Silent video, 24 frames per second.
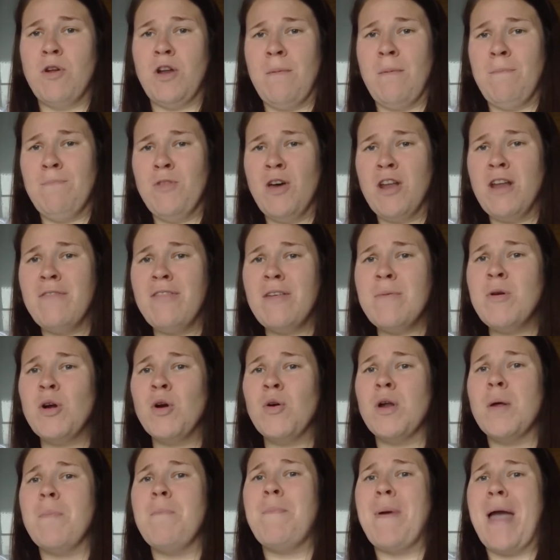up. None of them are
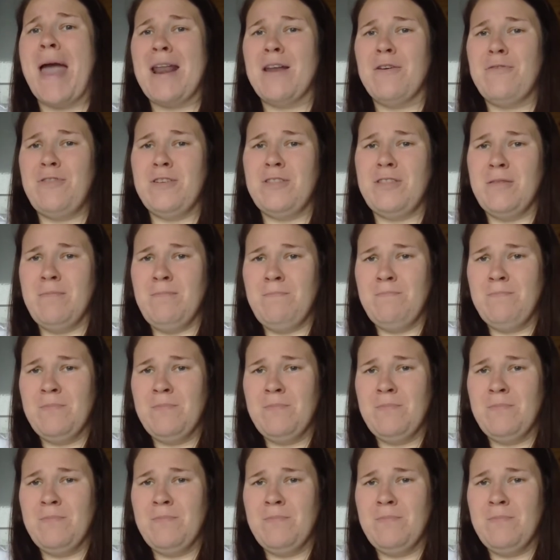going to benefit them.